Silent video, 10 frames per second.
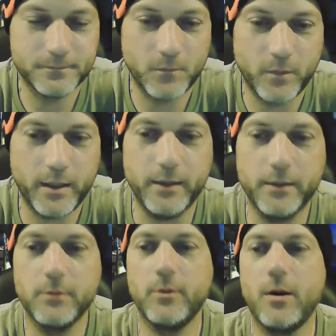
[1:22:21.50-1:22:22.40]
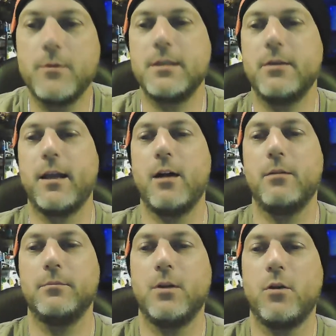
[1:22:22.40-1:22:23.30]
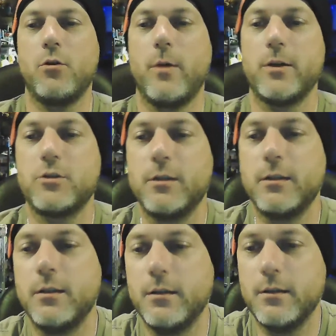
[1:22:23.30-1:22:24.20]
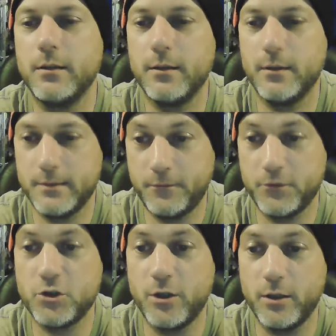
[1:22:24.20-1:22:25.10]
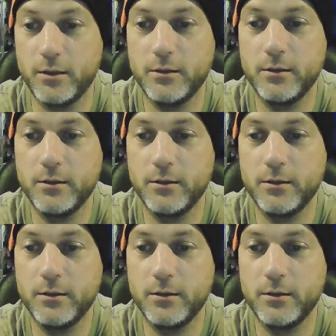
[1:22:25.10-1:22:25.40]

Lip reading: We're here. We're always here to help. No question. For sure.